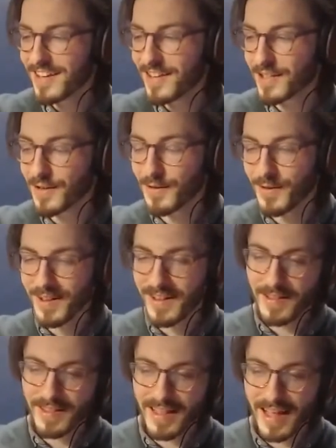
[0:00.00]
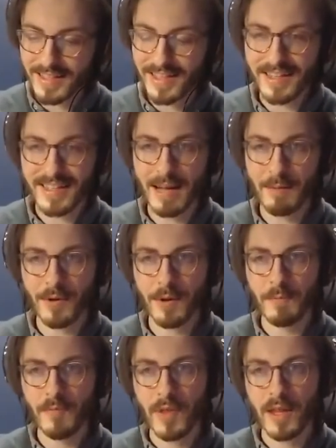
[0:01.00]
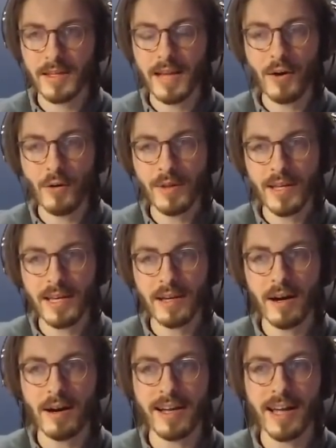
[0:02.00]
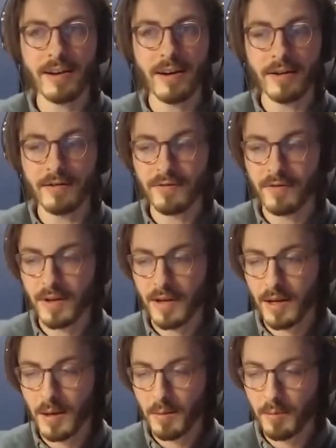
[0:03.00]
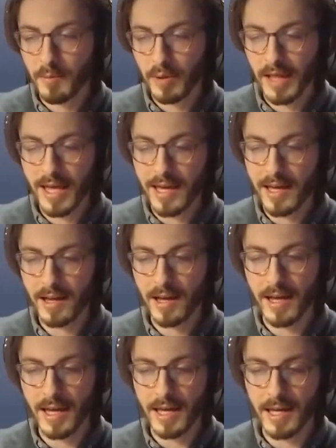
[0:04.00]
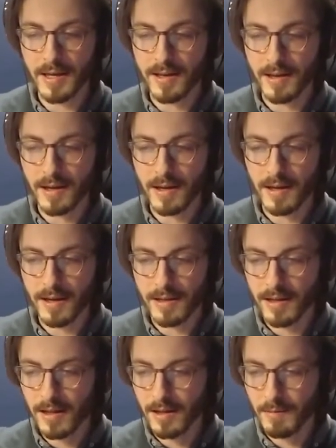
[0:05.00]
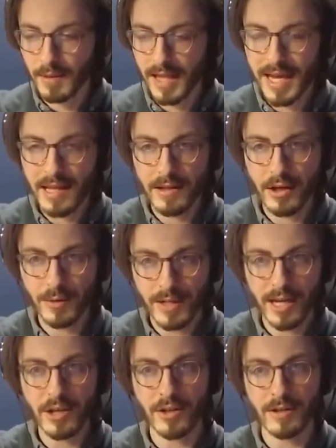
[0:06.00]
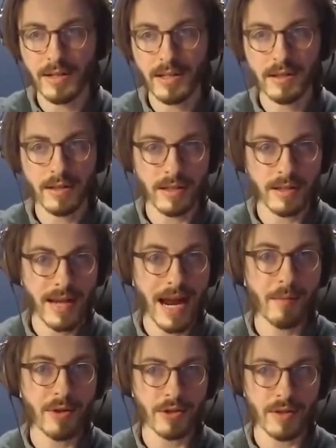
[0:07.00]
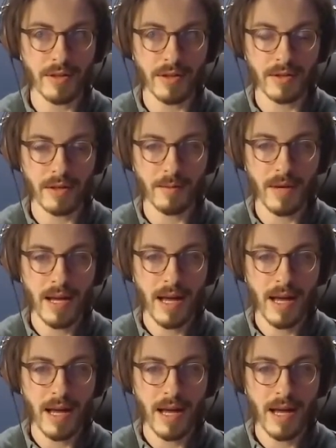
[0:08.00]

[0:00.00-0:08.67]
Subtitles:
So that's an example, not only, again, of playing the notation, this tablature system,